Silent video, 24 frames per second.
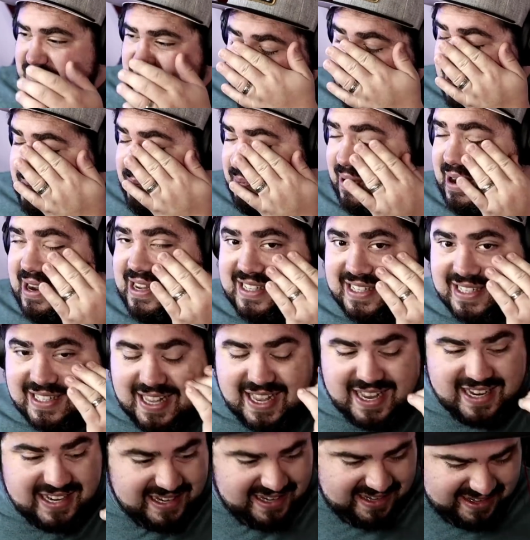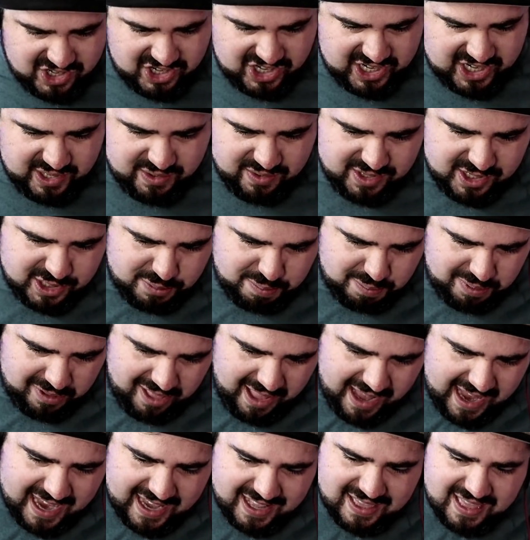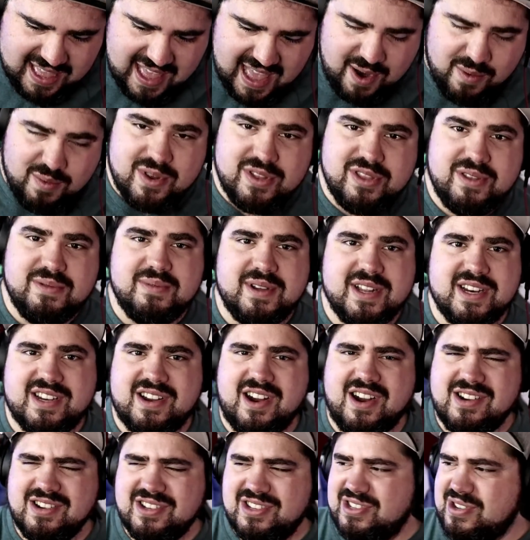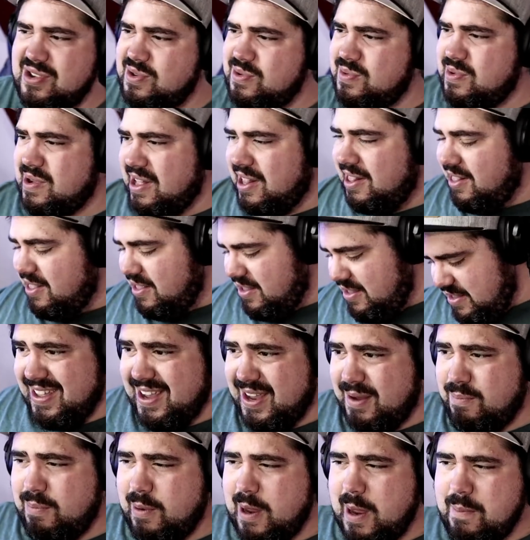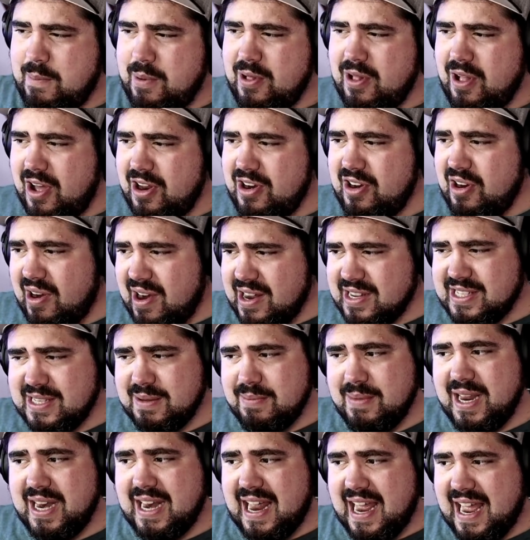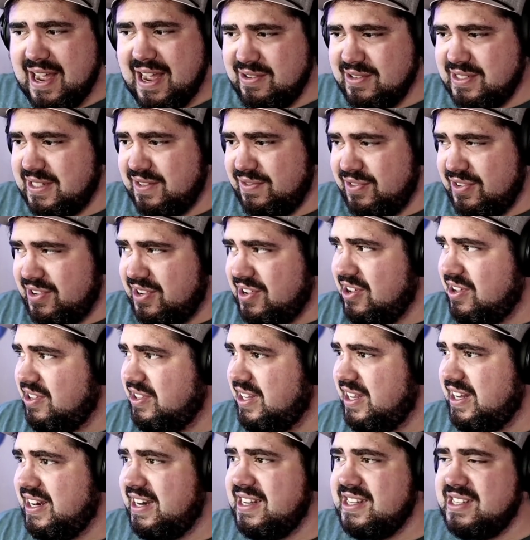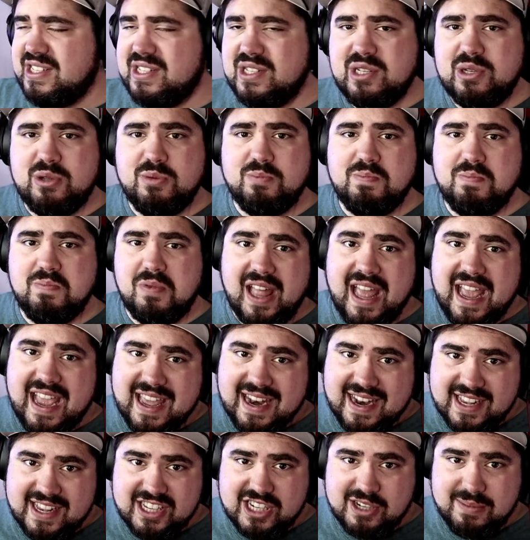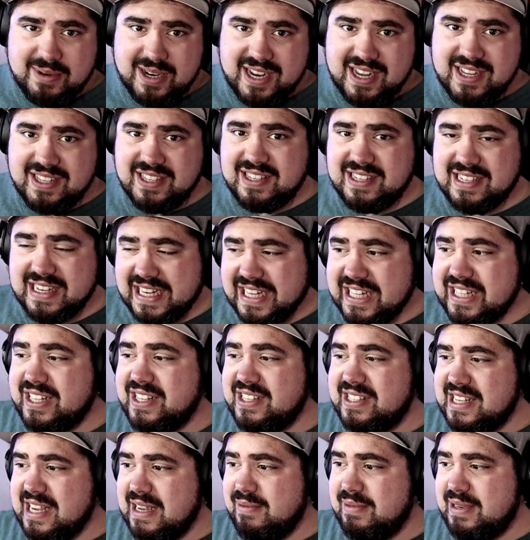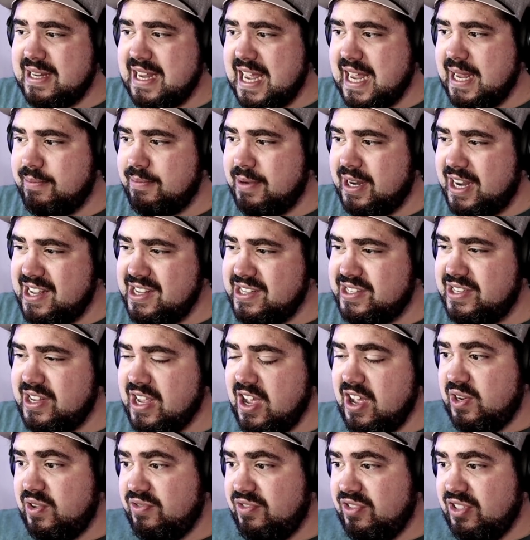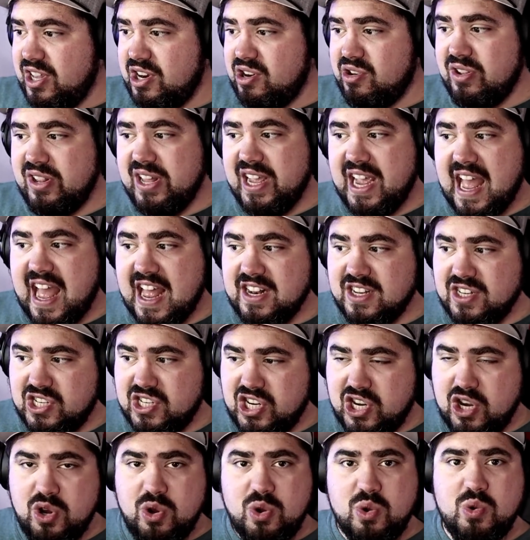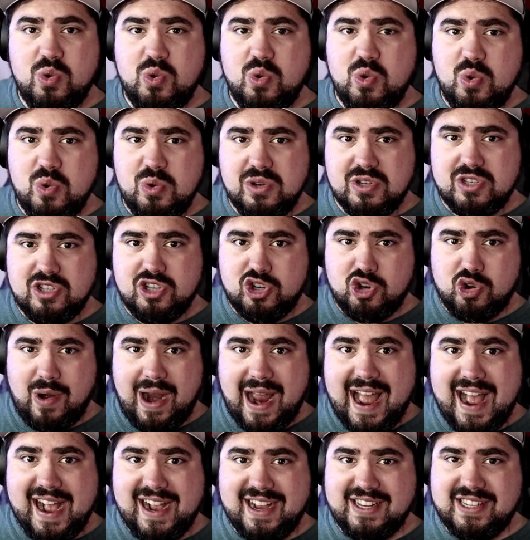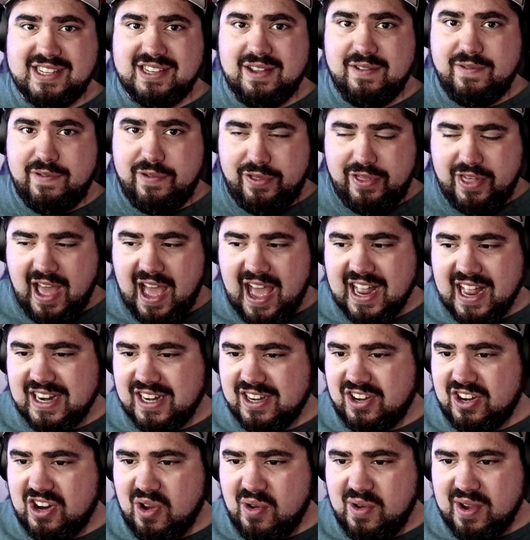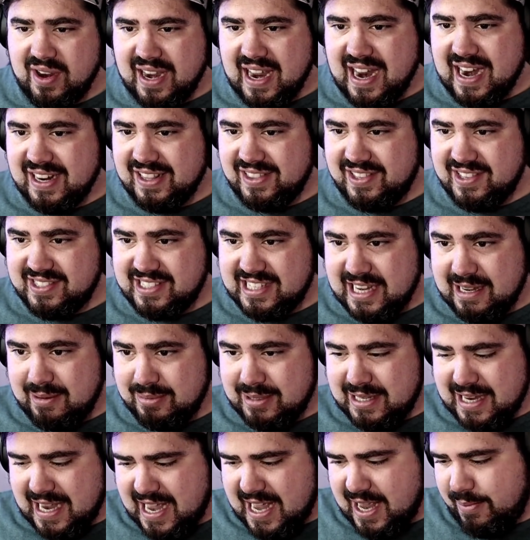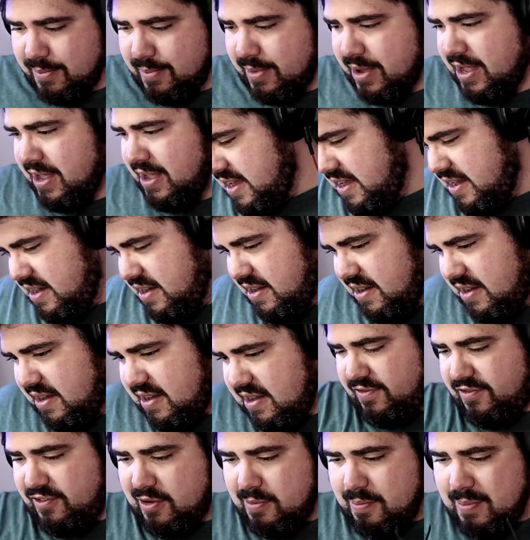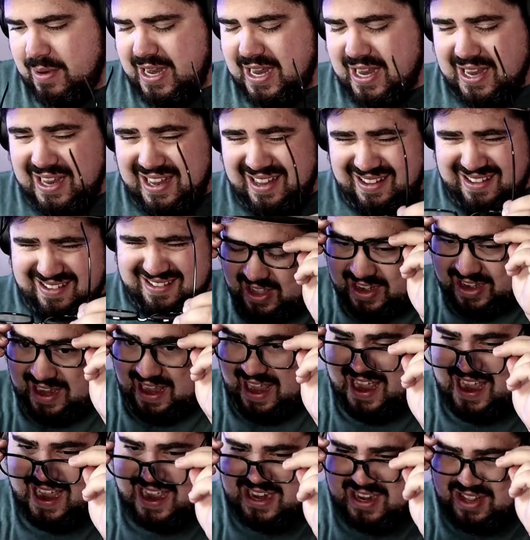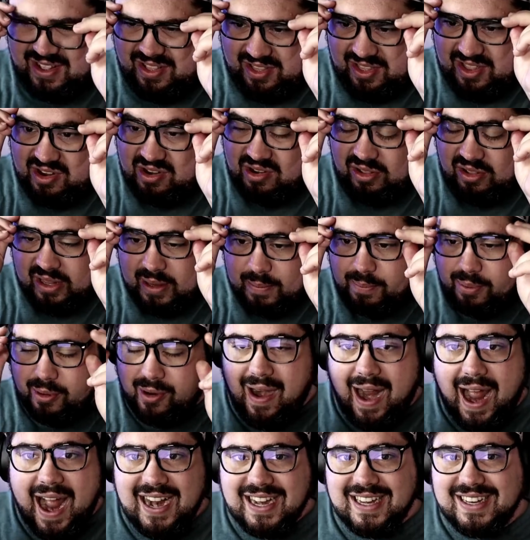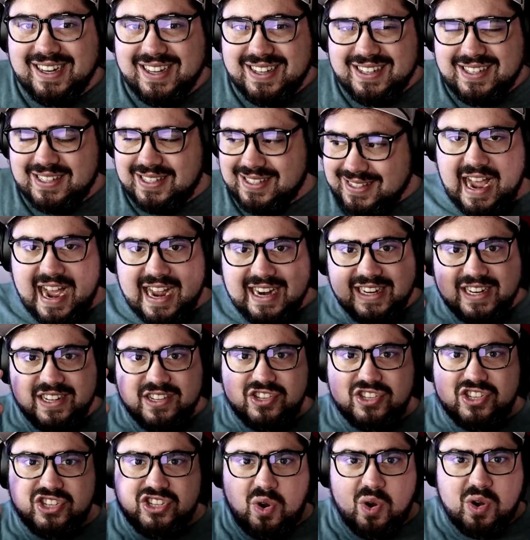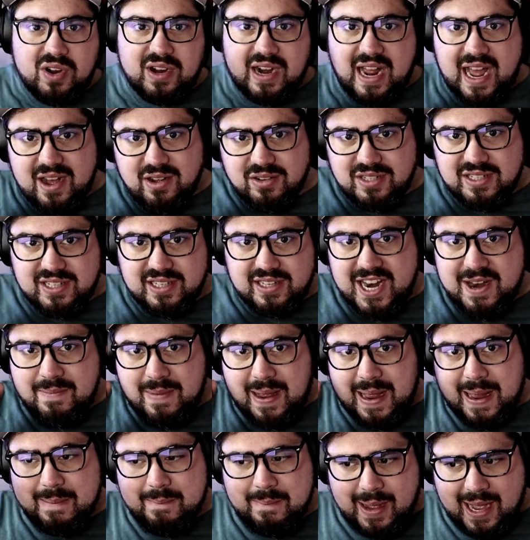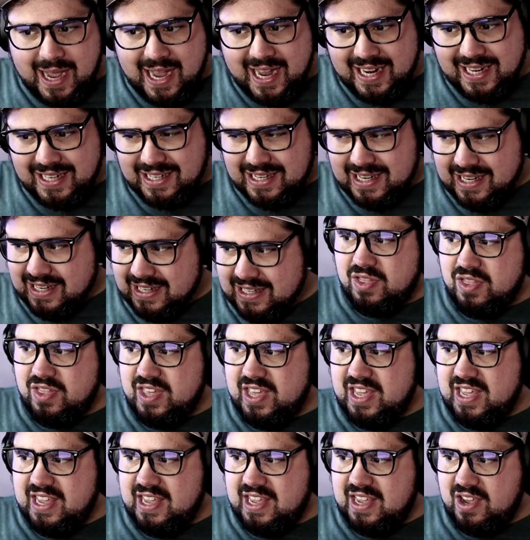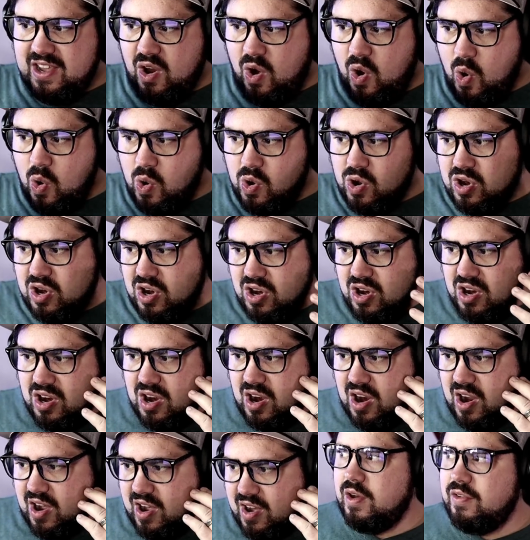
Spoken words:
so impressed that she was playing that rhythm guitar so well. Like, people underestimate how difficult it is to play an instrument and sing at the same time, because you've literally got two tracks of thought going on at the same time. And for me, like, I had to literally practice, kind of sort out in my mind the order